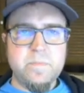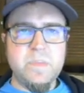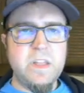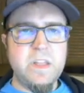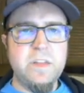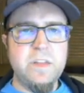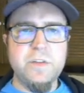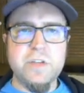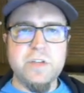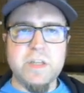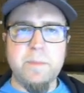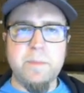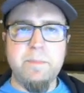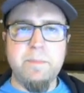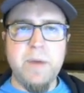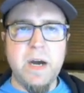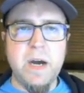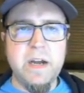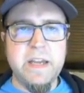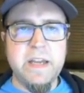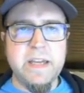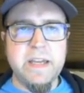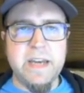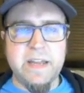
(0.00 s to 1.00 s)
there's a
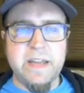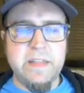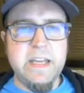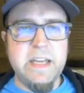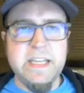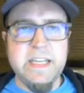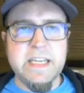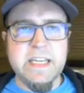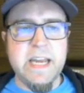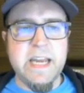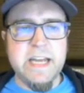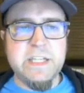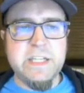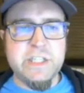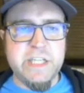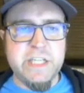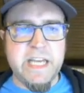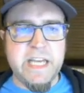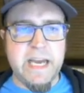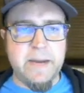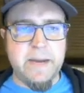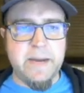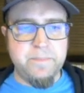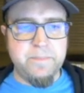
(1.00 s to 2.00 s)
bug in, I think it's in
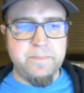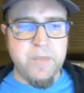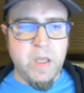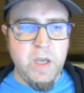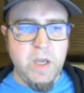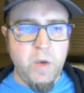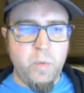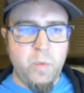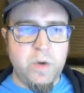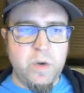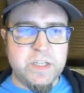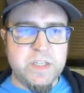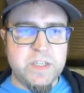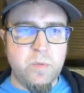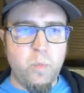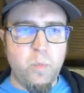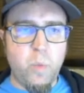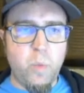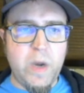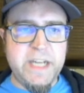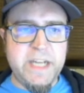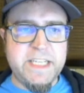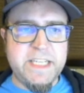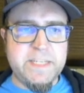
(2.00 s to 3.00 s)
HTML, where some
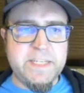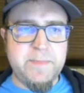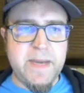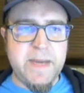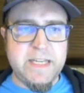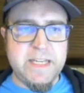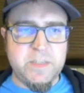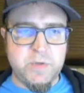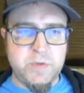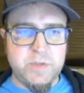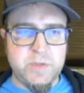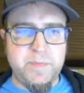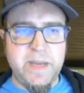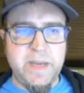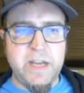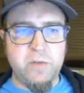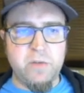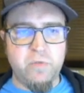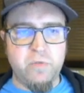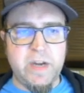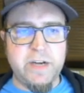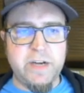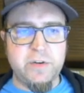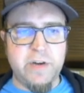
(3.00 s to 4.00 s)
white space was being
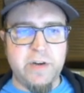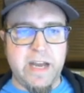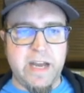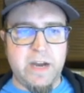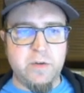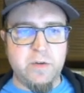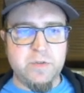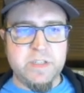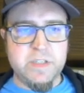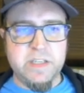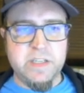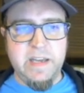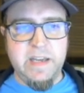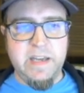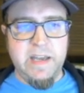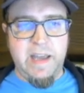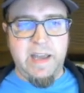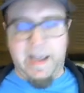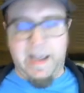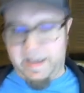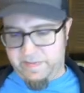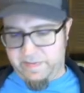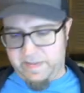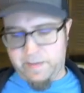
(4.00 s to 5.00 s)
rendered out.
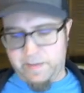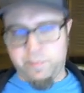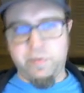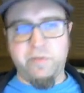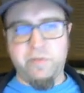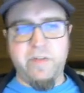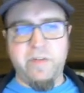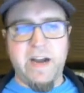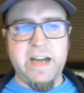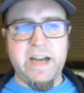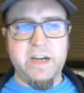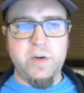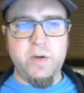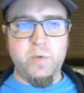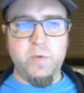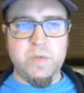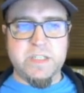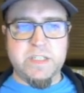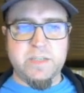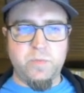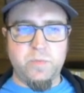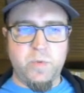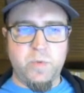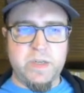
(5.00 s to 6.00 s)
And the provider
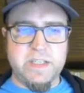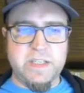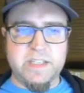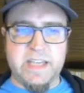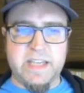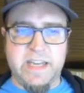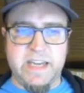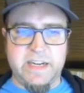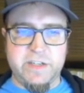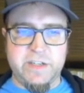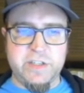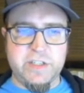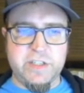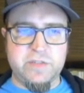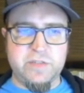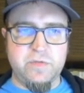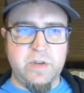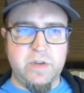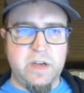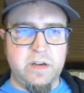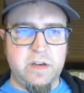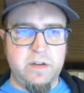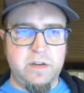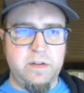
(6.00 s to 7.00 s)
was kind of just
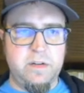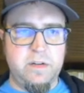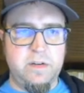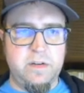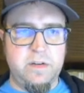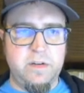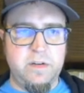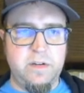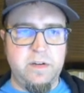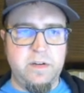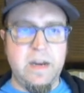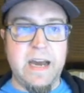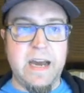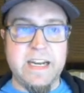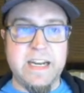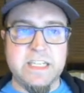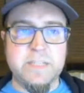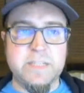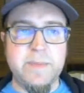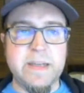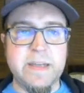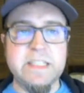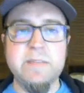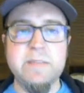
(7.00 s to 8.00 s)
not
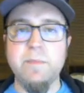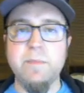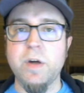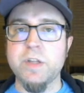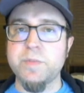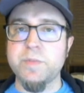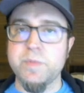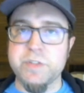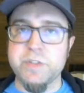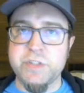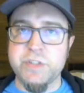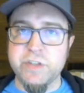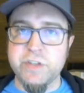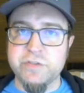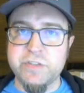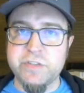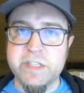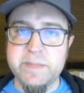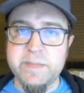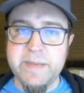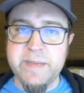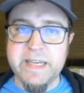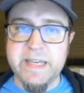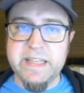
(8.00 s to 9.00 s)
expecting multiple children
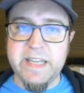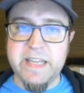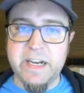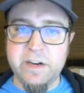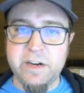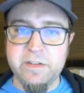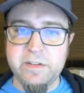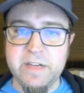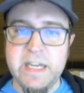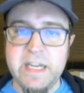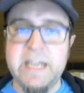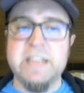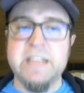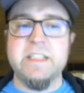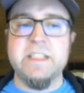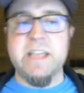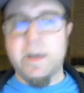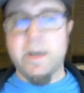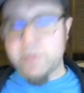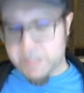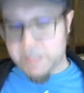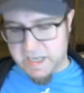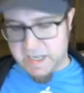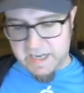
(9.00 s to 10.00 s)
to be in there. So that
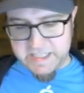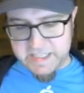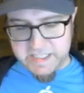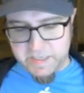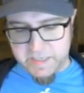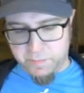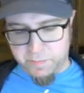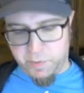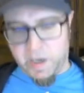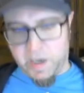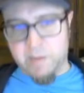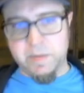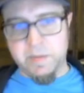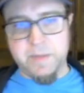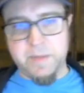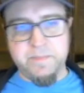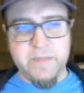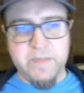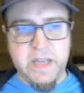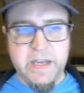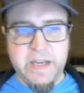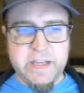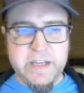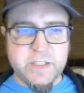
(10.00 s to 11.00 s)
was causing a problem.
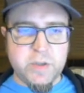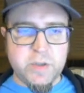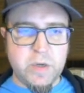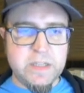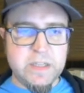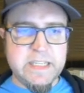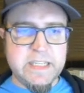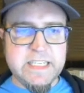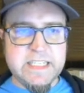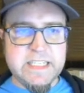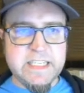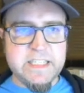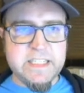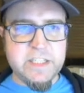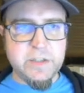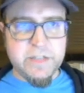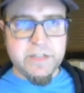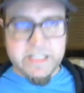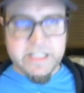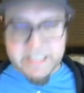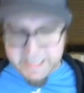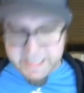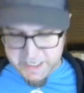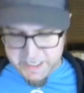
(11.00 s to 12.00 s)
So at least until
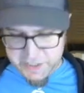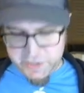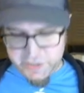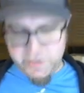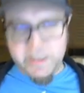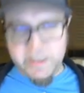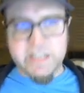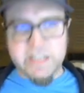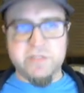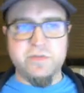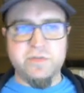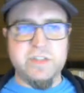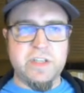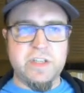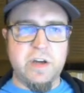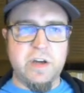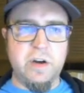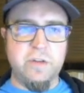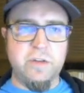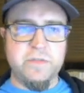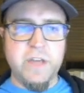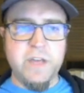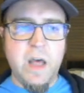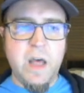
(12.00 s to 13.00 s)
this issue gets
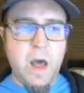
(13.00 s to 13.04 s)
resolved,